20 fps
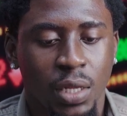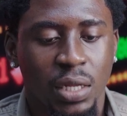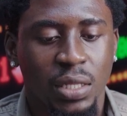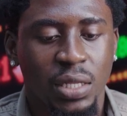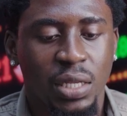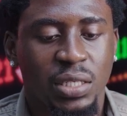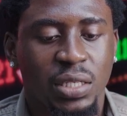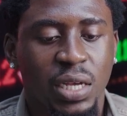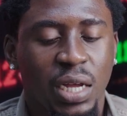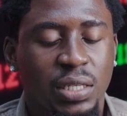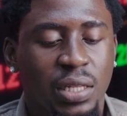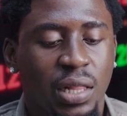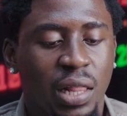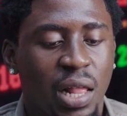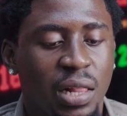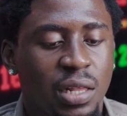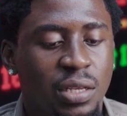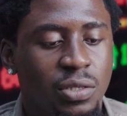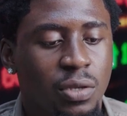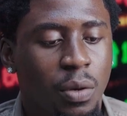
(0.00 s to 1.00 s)
The chart
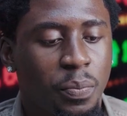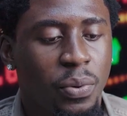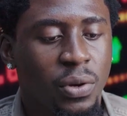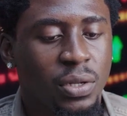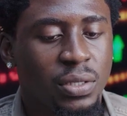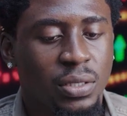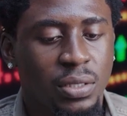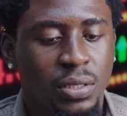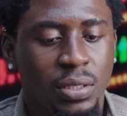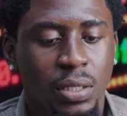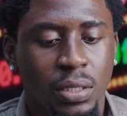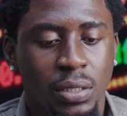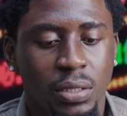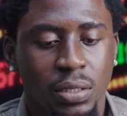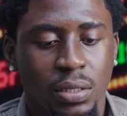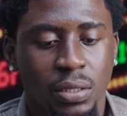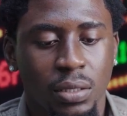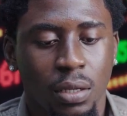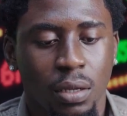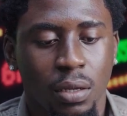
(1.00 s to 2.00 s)
clearly supports
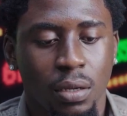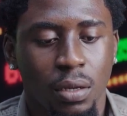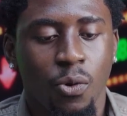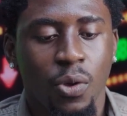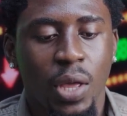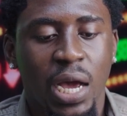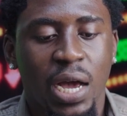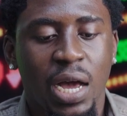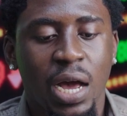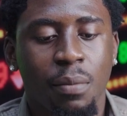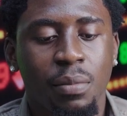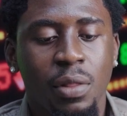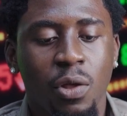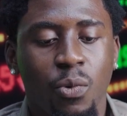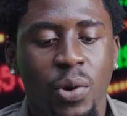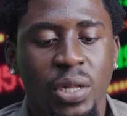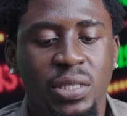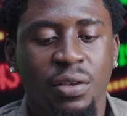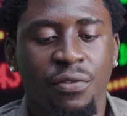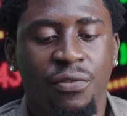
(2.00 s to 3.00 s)
this. We are calmly
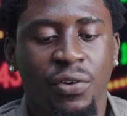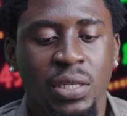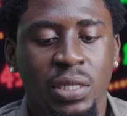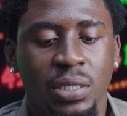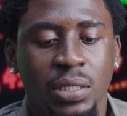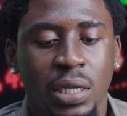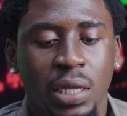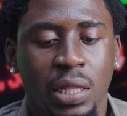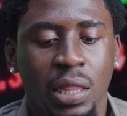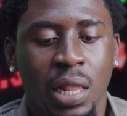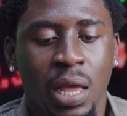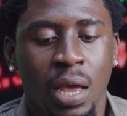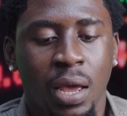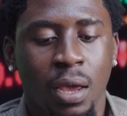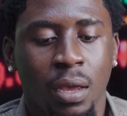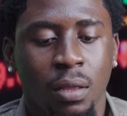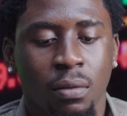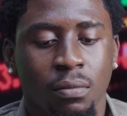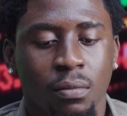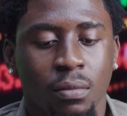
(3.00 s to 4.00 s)
waiting for the
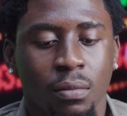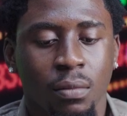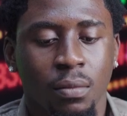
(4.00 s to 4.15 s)
decline.